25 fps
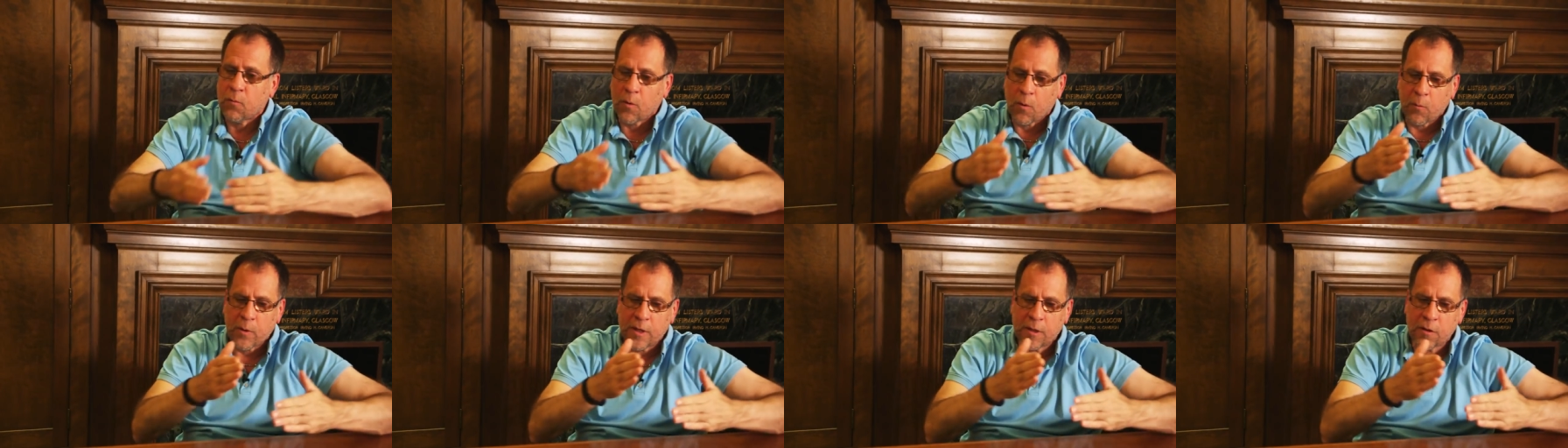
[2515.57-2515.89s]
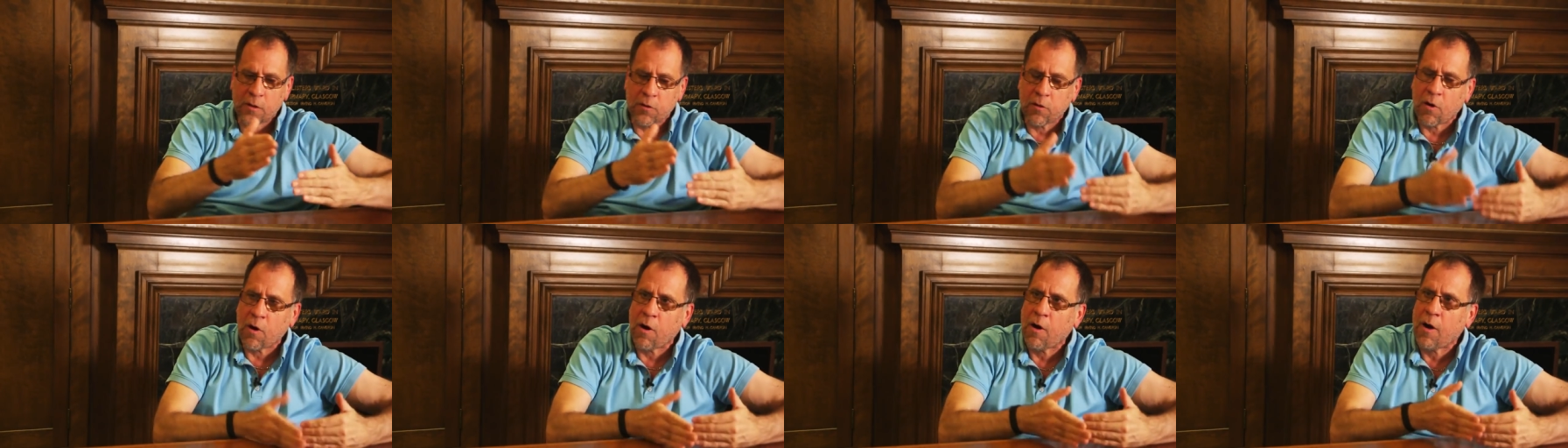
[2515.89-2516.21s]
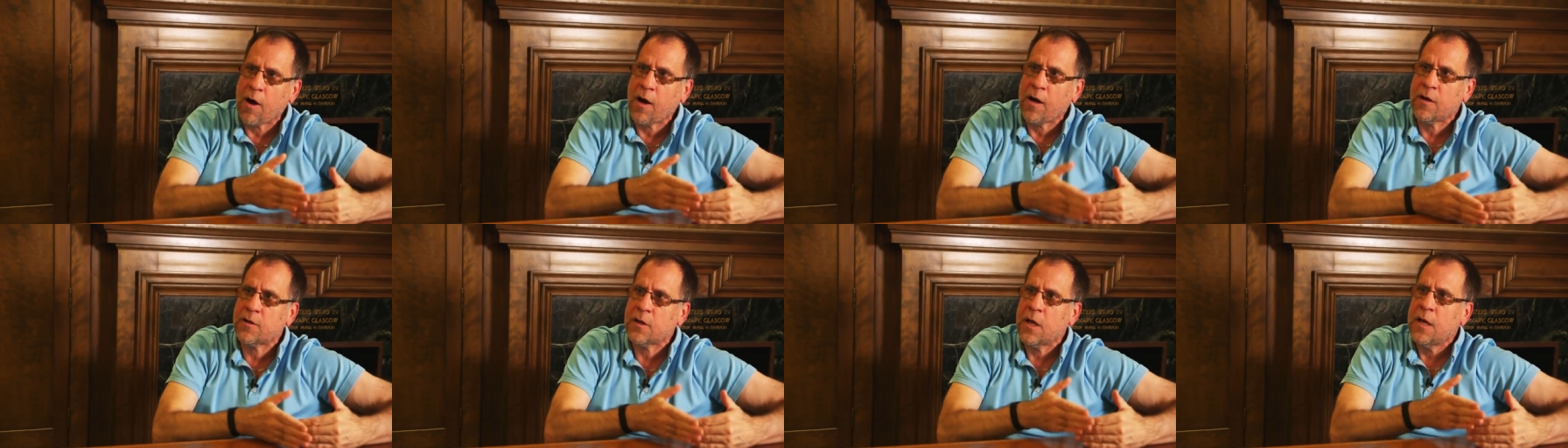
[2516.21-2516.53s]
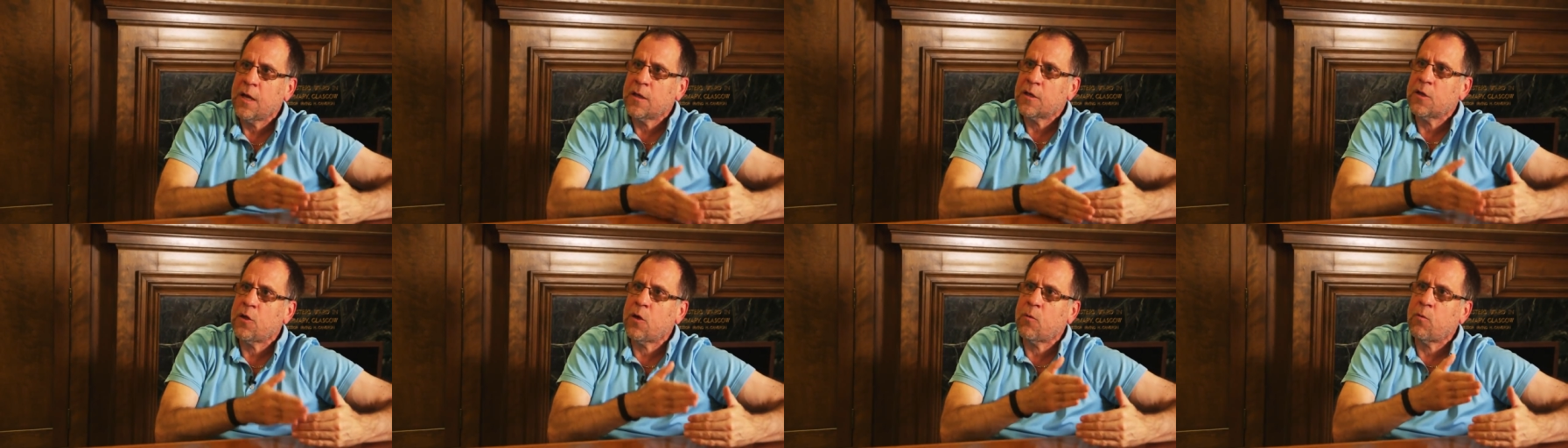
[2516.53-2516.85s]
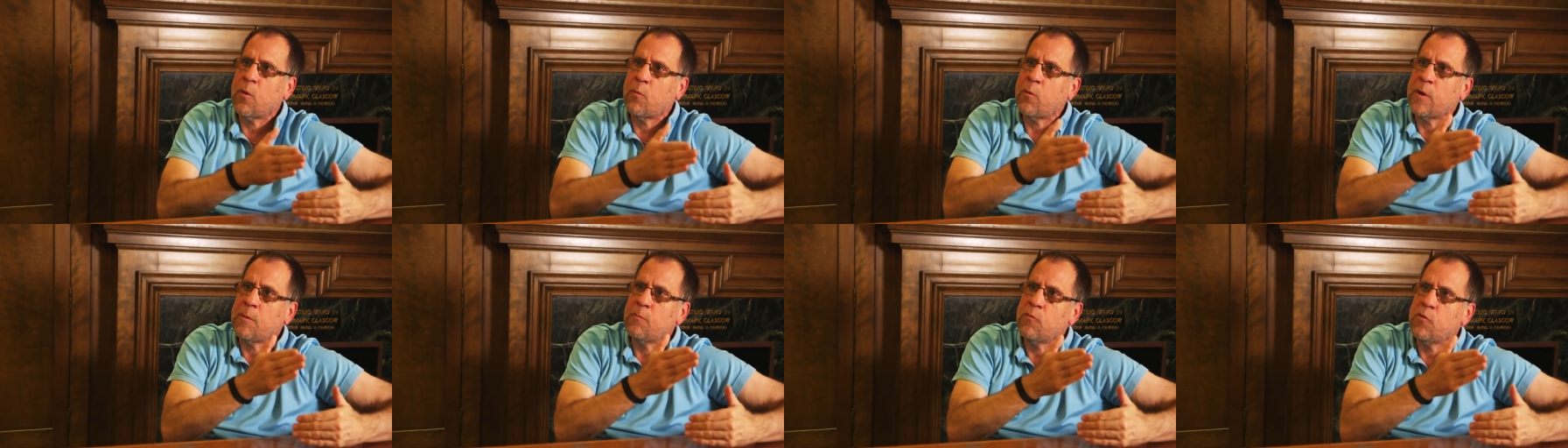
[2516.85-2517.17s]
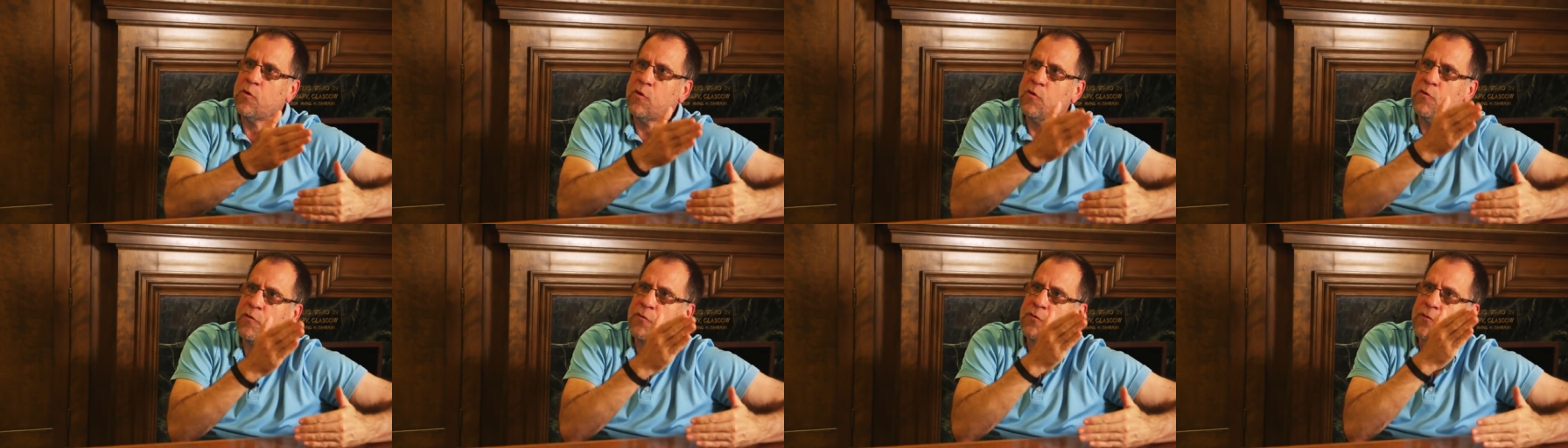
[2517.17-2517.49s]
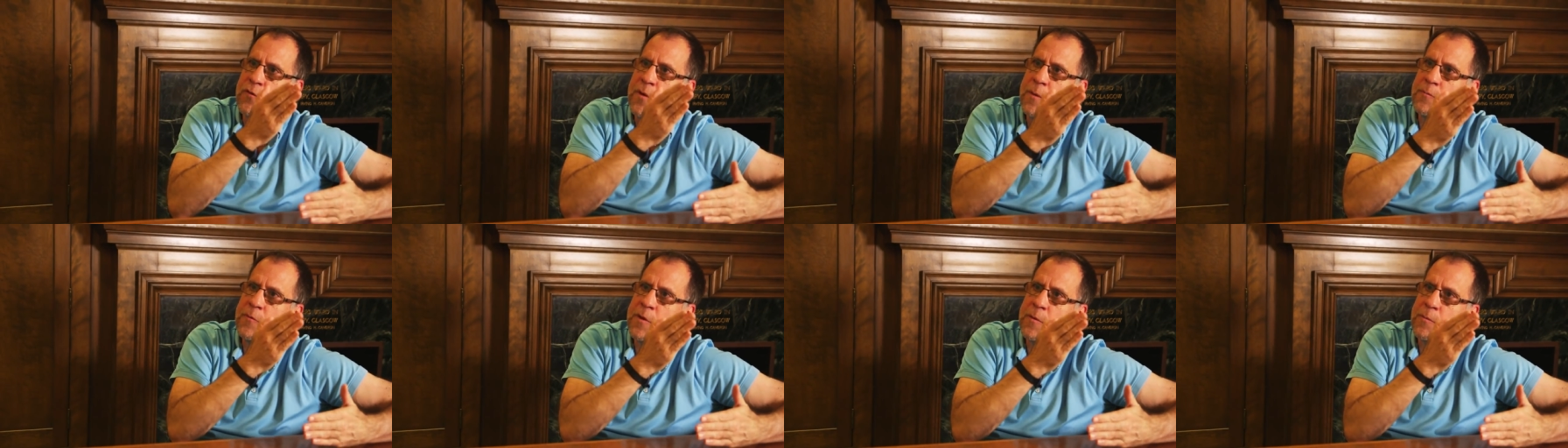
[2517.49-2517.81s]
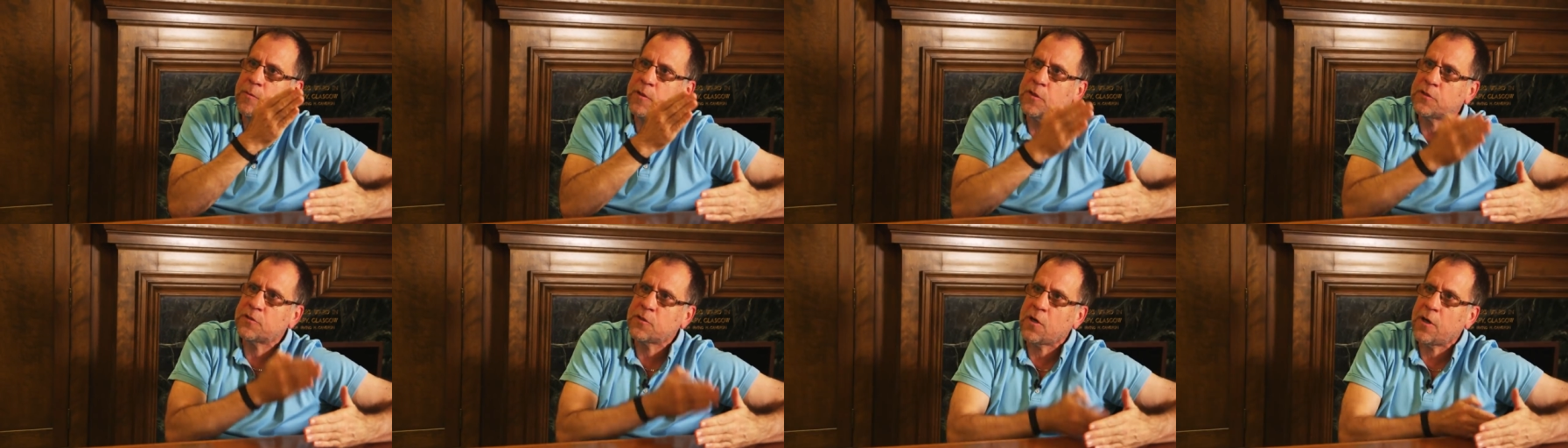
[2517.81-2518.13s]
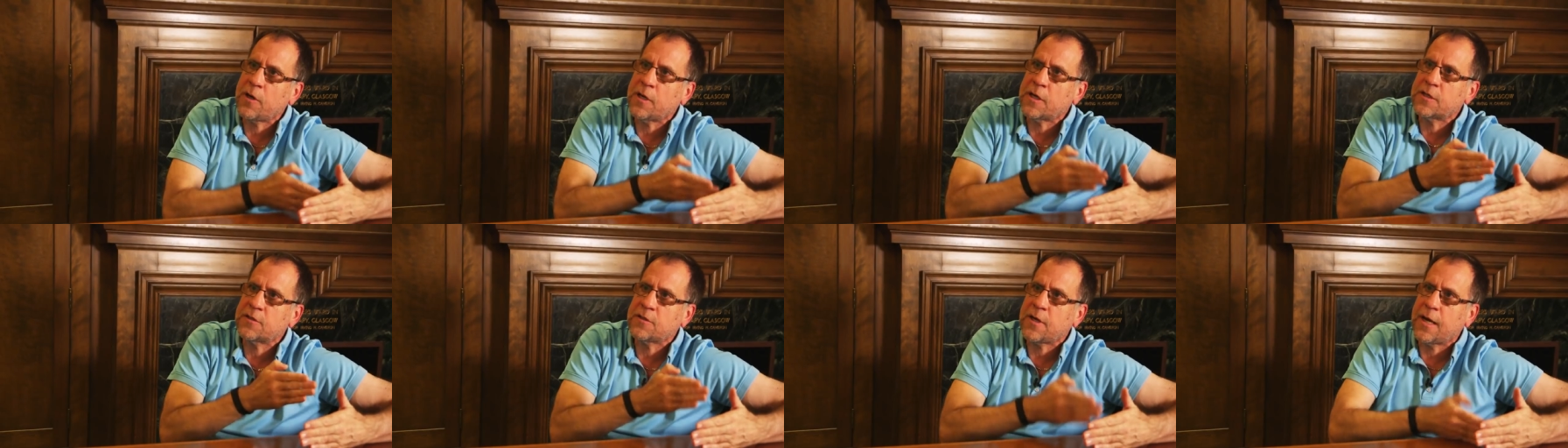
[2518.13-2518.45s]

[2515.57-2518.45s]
What we lost, you know, when we moved from the Platonic